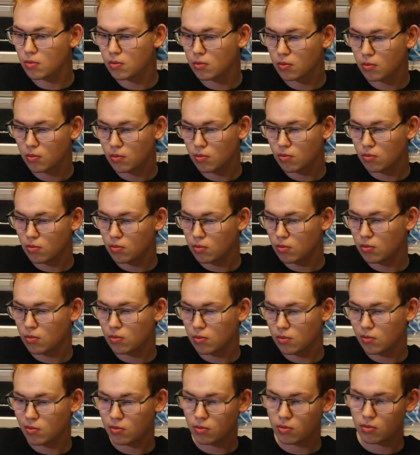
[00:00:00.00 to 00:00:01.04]
something that you've
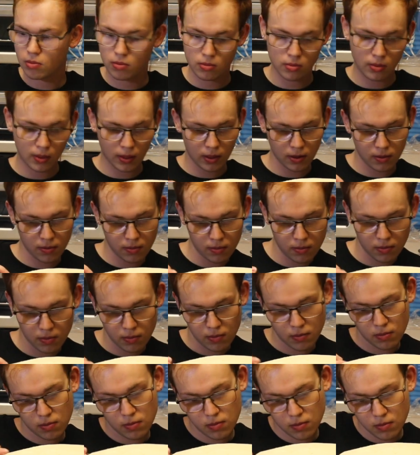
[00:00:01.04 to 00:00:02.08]
never done before,
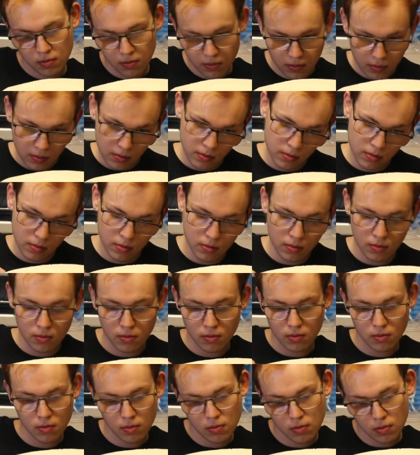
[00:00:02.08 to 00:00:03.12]
you do want to
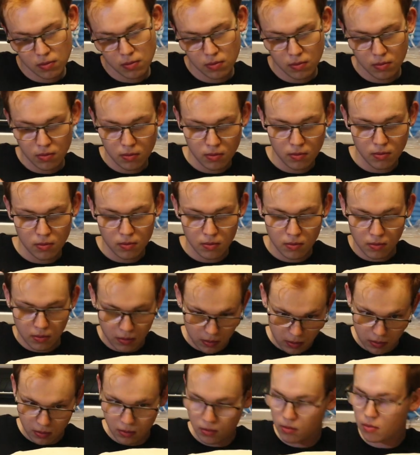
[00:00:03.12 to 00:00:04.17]
take your time
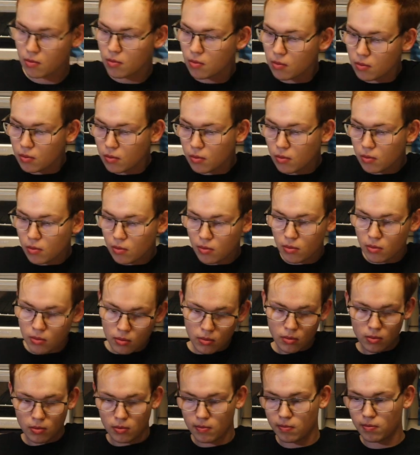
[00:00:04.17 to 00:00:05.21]
and you want to go
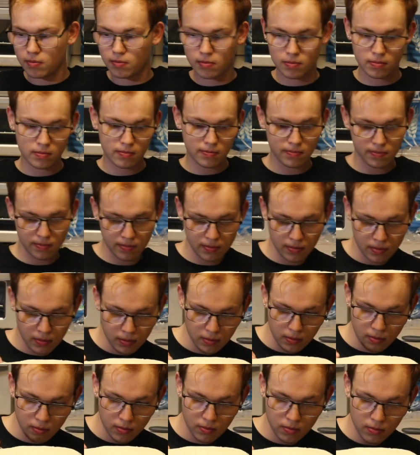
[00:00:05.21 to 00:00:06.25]
slow because
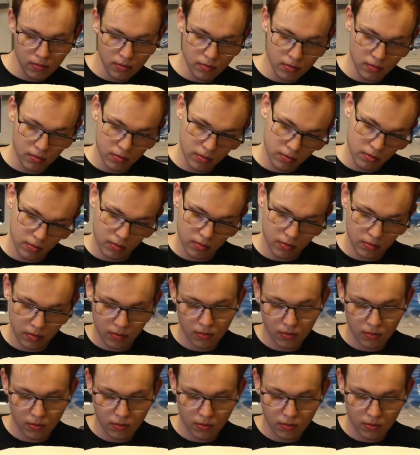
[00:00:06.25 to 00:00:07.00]
it's something